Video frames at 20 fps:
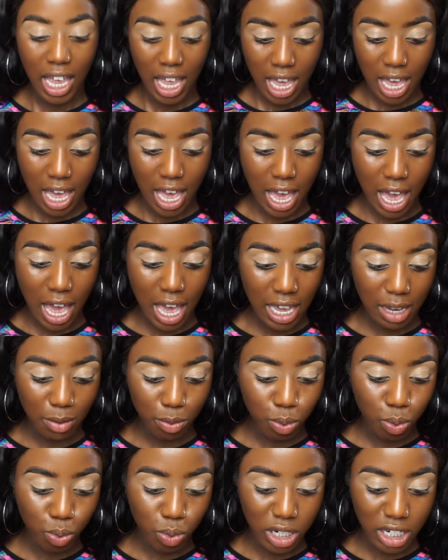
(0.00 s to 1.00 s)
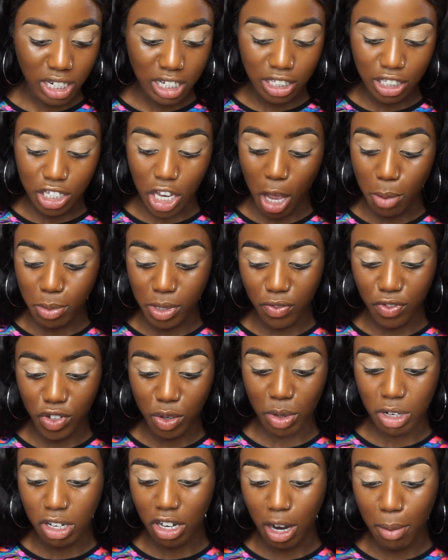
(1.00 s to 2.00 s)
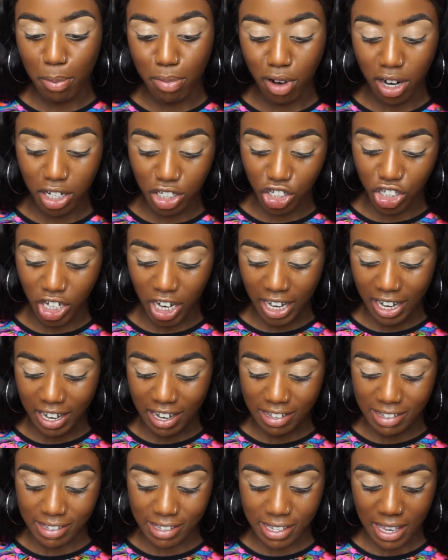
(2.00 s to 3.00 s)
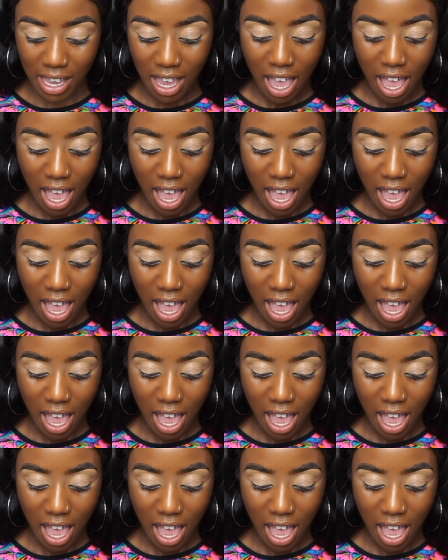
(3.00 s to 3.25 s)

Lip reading: when in terms of doing like bright shades,